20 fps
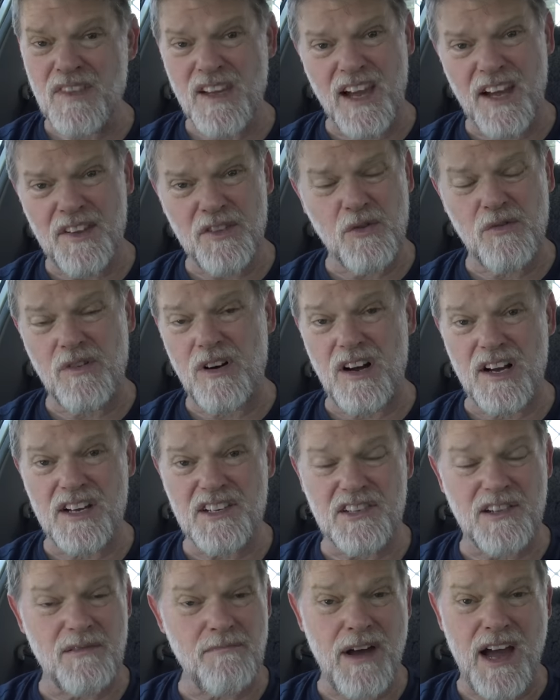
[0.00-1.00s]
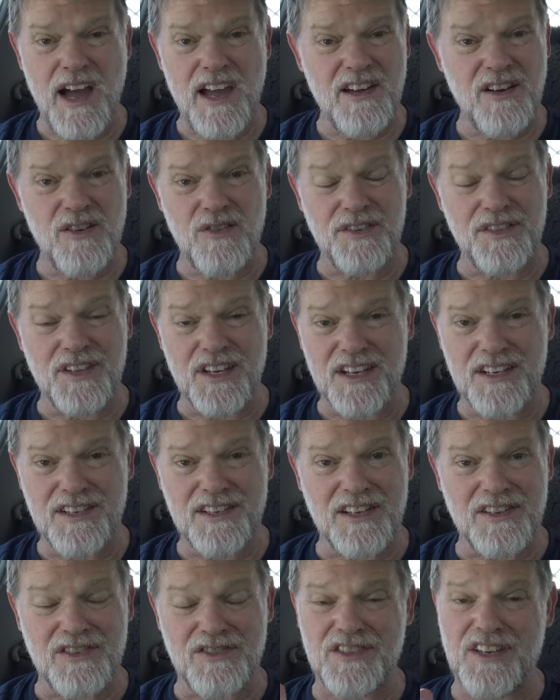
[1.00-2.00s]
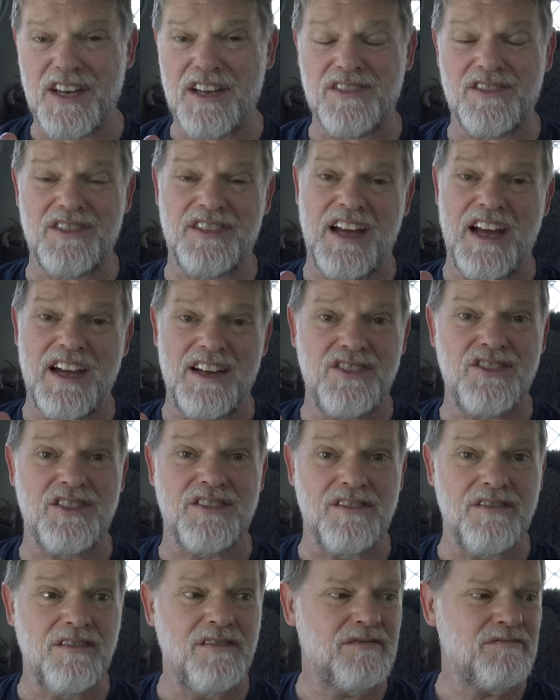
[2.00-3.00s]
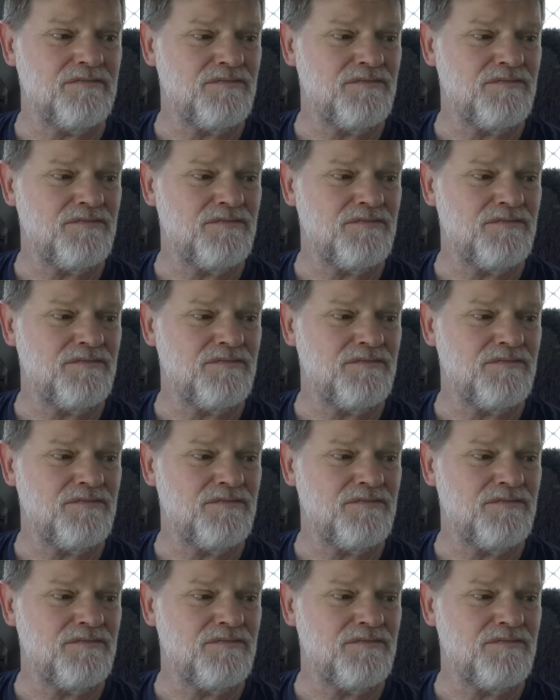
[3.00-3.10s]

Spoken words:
Otherwise, the mayo on this is sensational,